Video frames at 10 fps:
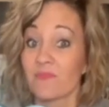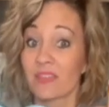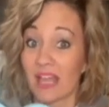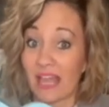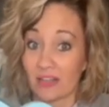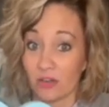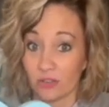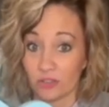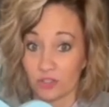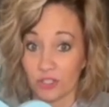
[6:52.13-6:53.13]
at Dollar
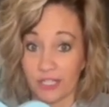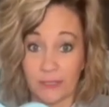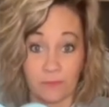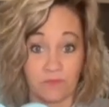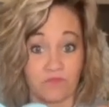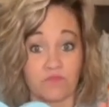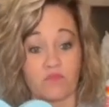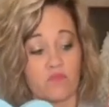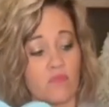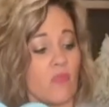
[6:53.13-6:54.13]
Tree.
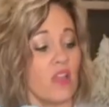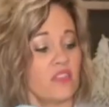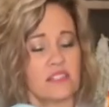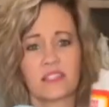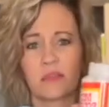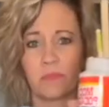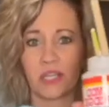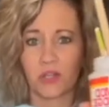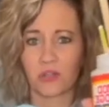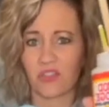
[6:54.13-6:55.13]
This is a
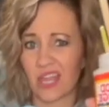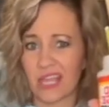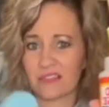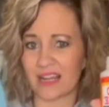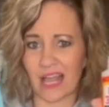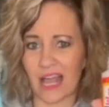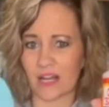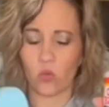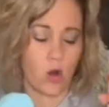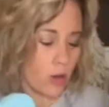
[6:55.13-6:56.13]
bigger thing that I got at
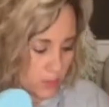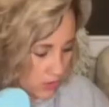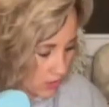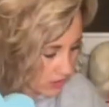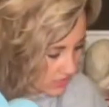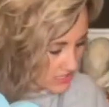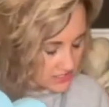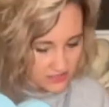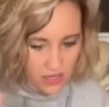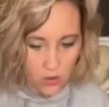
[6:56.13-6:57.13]
Walmart. So
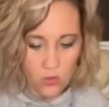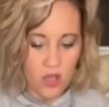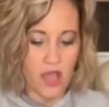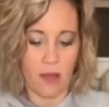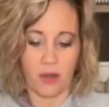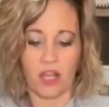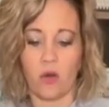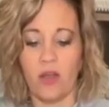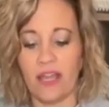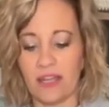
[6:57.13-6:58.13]
I'm gonna go
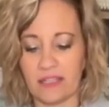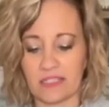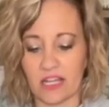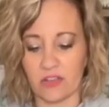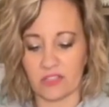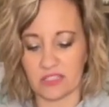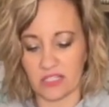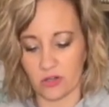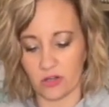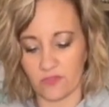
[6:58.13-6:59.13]
ahead and tear the sticker
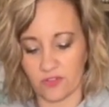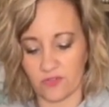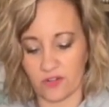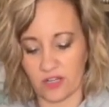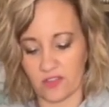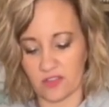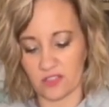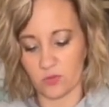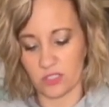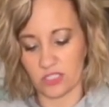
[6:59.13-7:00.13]
off the front of this
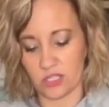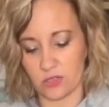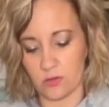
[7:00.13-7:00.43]
one too.